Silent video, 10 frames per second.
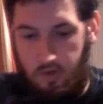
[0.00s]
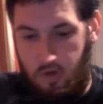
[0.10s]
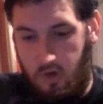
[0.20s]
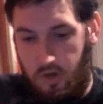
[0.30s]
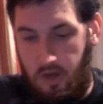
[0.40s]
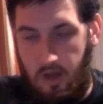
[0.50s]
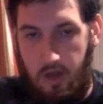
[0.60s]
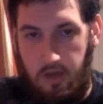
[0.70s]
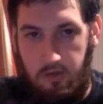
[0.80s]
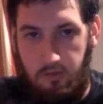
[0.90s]
Calling,
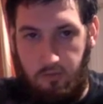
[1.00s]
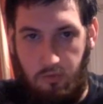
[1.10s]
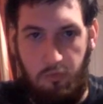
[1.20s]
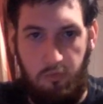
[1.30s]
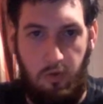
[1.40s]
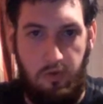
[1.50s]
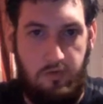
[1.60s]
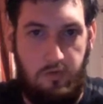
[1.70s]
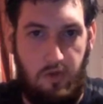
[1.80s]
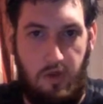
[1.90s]
I use Google
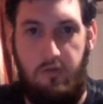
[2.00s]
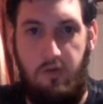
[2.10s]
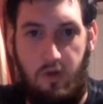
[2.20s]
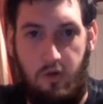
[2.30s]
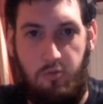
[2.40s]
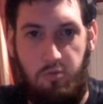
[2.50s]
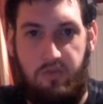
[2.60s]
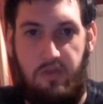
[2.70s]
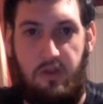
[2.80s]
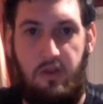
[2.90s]
Voice
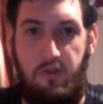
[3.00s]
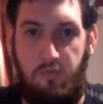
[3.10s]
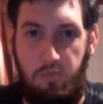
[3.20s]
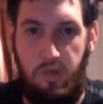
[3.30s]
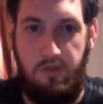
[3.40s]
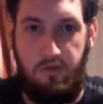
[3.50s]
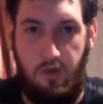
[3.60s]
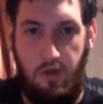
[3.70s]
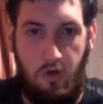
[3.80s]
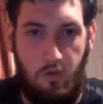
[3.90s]
100%. I've replaced
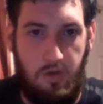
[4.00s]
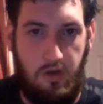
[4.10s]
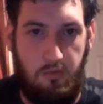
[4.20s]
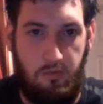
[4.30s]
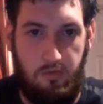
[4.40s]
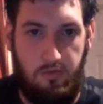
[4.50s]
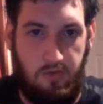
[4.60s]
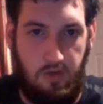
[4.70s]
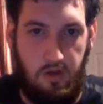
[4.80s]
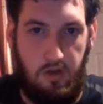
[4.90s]
all my numbers
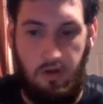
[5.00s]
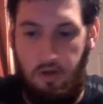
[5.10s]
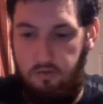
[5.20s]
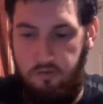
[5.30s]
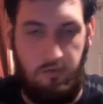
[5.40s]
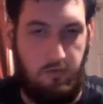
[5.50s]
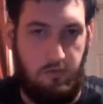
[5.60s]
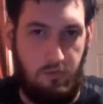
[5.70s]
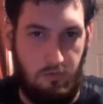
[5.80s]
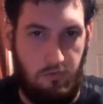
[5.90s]
and I just use
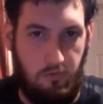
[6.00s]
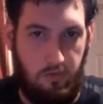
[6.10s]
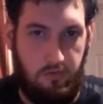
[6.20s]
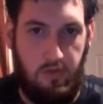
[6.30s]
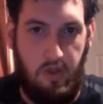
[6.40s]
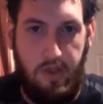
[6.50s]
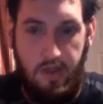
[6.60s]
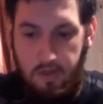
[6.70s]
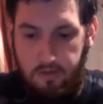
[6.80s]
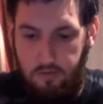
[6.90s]
Google Voice.
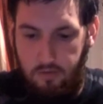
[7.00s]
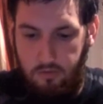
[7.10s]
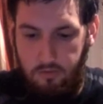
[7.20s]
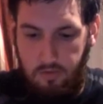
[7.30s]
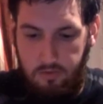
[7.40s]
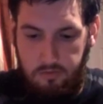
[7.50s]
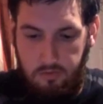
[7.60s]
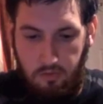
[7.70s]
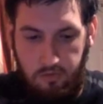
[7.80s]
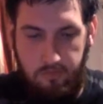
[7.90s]
So, of
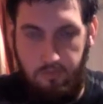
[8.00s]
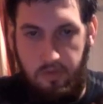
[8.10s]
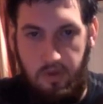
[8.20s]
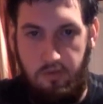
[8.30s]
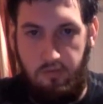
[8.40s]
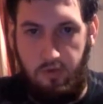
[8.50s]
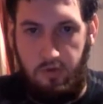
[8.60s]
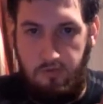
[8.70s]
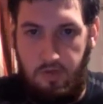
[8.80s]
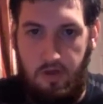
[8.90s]
course, with Android,
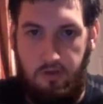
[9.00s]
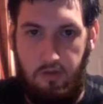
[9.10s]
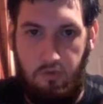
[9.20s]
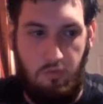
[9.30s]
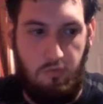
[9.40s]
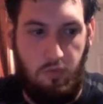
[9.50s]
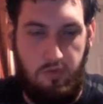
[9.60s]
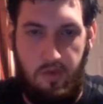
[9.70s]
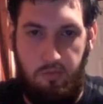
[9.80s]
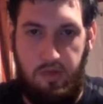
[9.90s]
you've got the Google
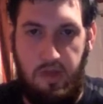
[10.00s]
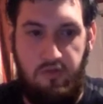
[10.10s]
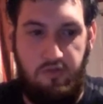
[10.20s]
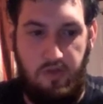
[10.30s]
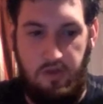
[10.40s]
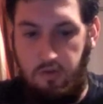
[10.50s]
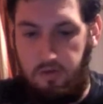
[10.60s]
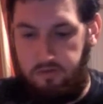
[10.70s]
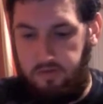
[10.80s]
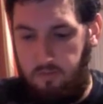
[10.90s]
Voice application that you
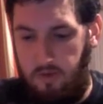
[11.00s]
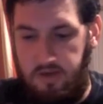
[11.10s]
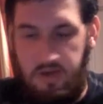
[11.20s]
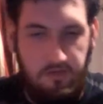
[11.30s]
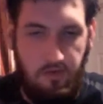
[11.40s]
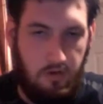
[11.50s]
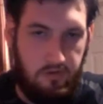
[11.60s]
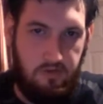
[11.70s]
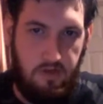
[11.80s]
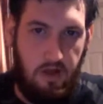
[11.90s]
can set by default
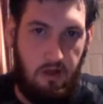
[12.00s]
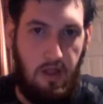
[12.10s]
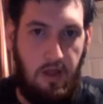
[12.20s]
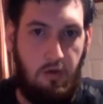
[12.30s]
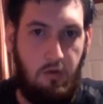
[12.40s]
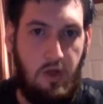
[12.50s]
to dial out.